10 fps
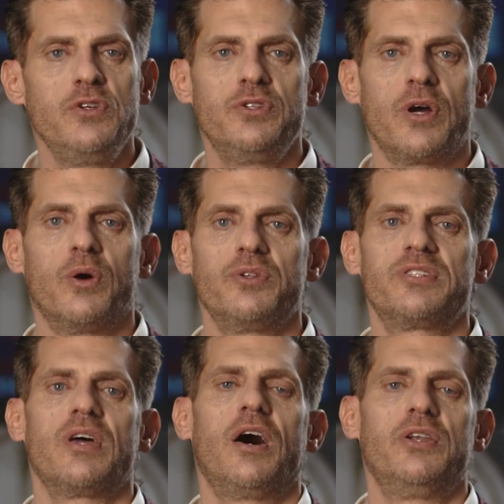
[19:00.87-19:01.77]
you
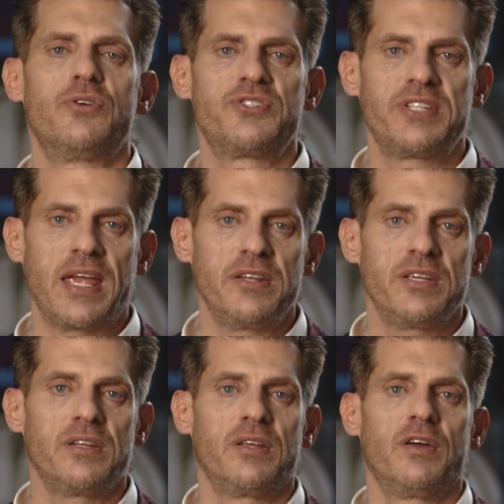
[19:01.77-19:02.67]
don't understand
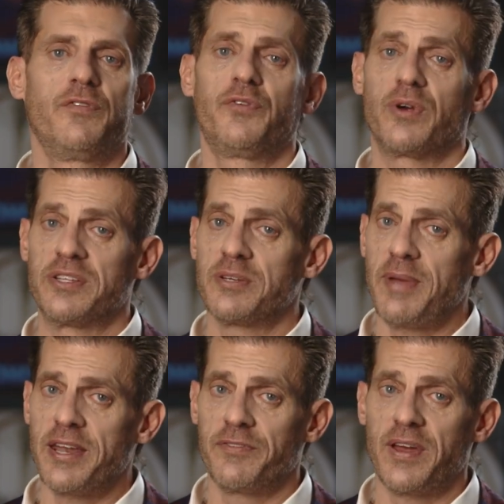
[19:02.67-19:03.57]
it for it to
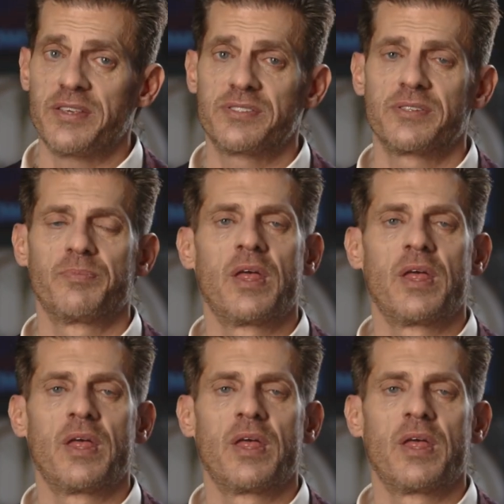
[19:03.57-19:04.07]
manifest